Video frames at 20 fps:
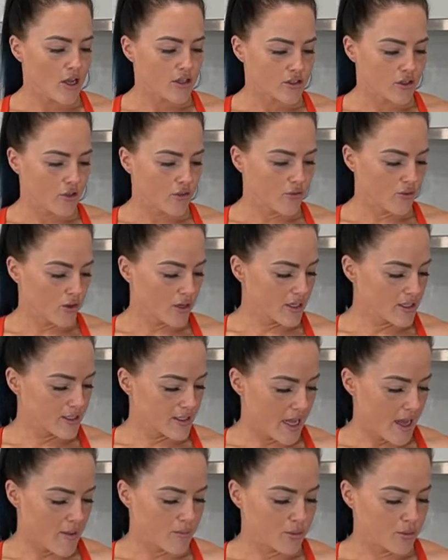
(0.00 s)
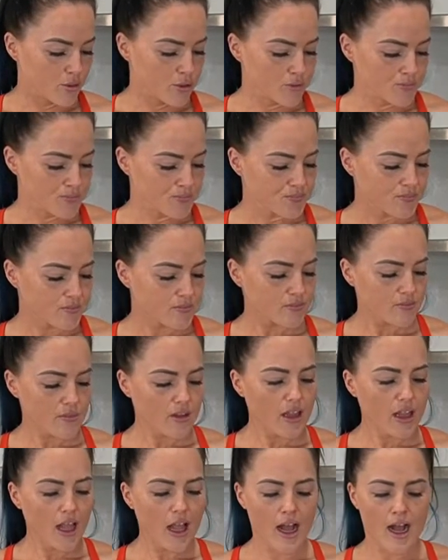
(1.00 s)
So for example,
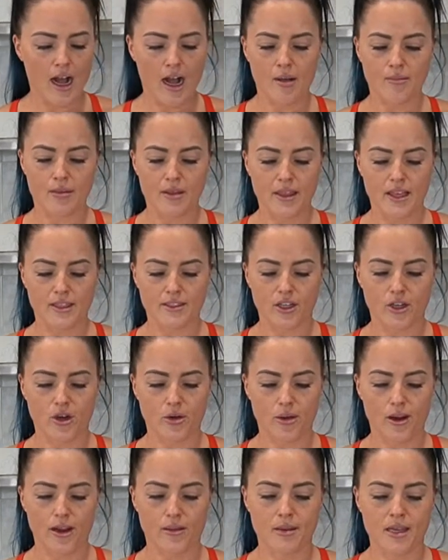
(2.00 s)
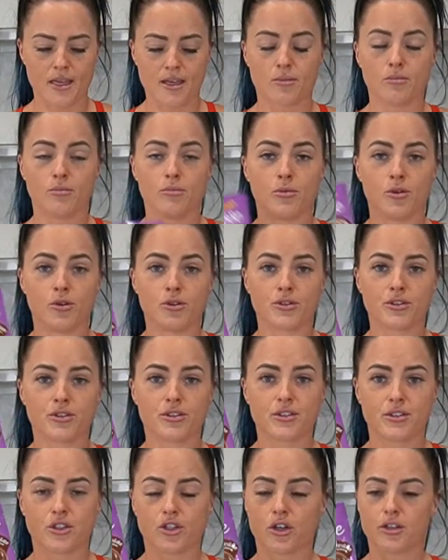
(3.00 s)
there's a creamy
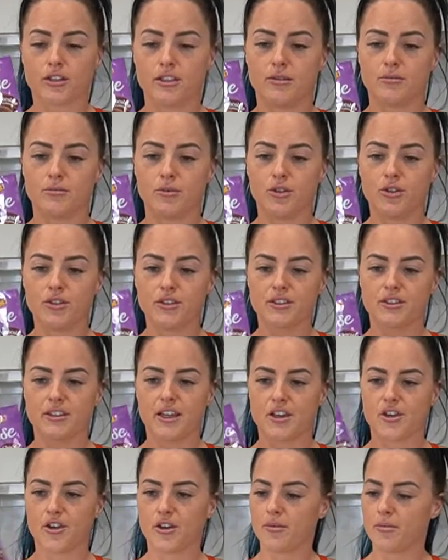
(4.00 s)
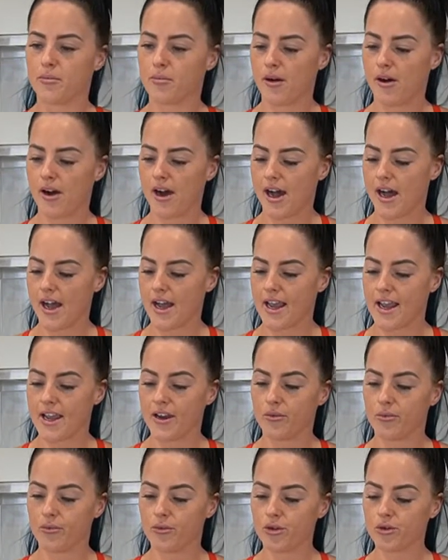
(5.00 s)
mousse, chocolate mousse that you can buy
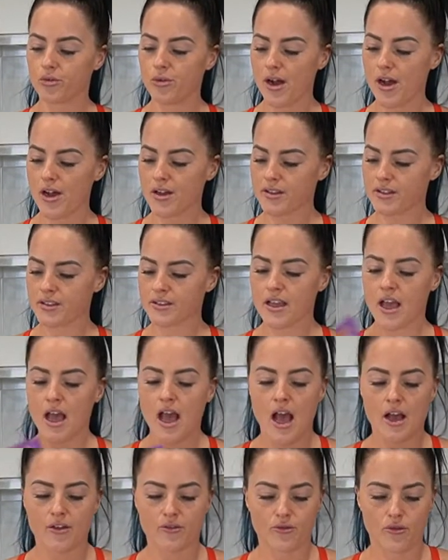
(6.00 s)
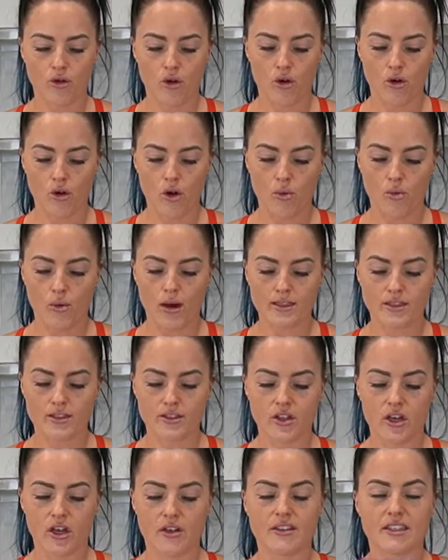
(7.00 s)
in Woolworths. For one
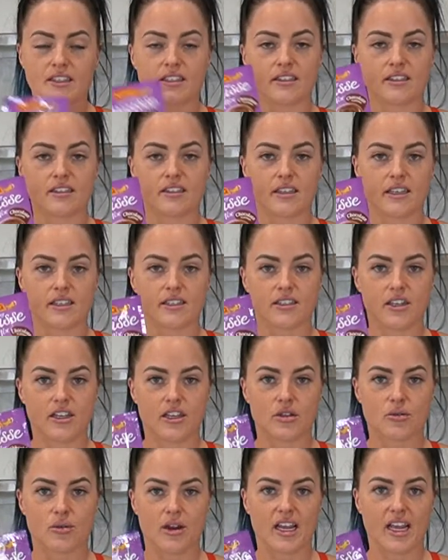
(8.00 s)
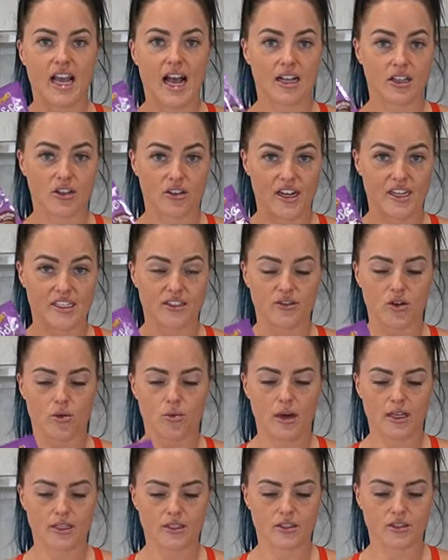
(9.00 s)
serve, this is 63 calories for
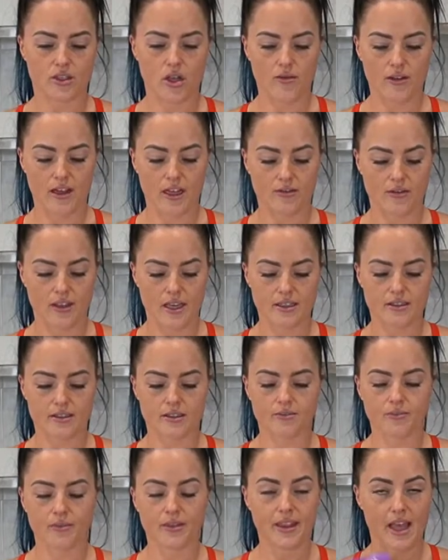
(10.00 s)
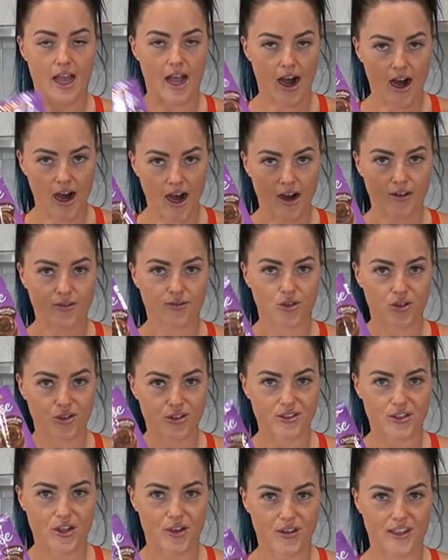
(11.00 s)
one serving of this. There are 4
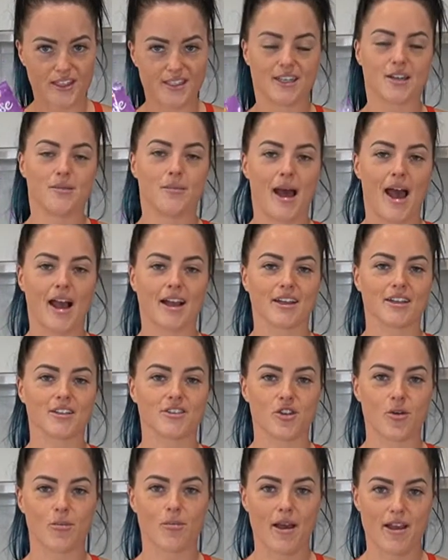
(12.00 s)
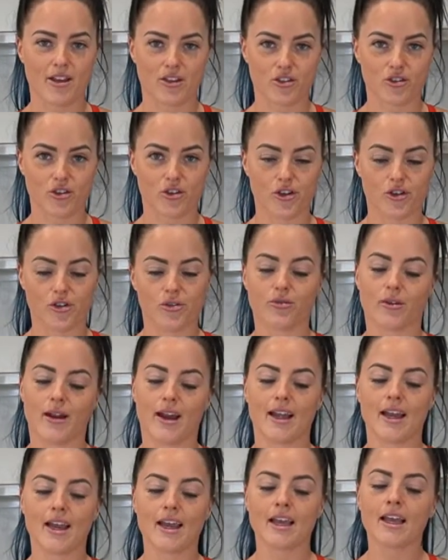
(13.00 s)
servings in a packet, so make sure you're
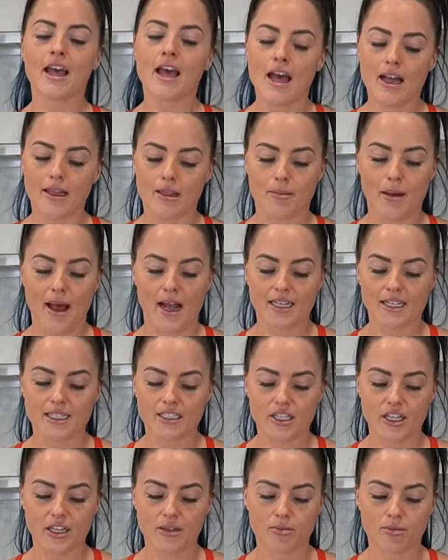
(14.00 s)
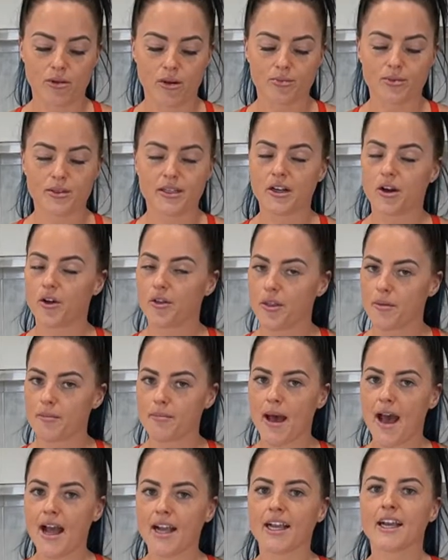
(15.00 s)
reading the packaging properly on the
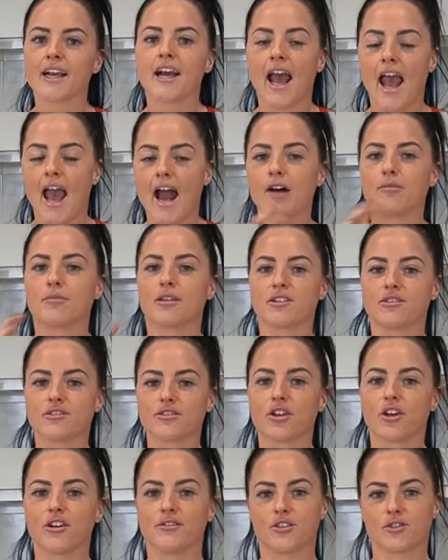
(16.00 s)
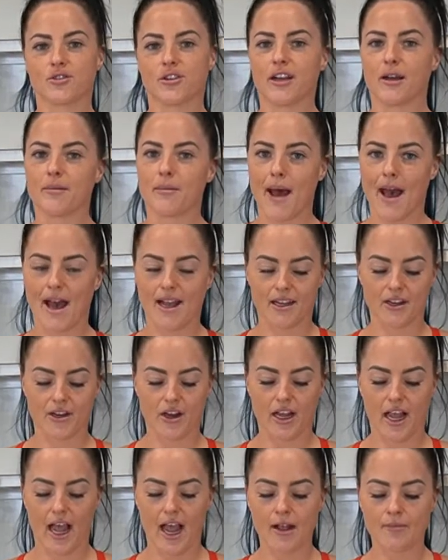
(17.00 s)
back, how many serves are in a packet,
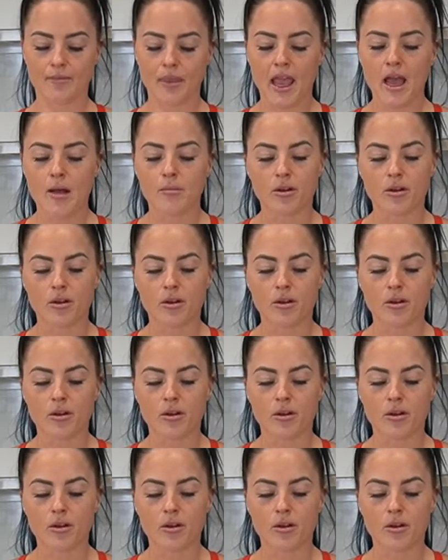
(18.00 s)
okay?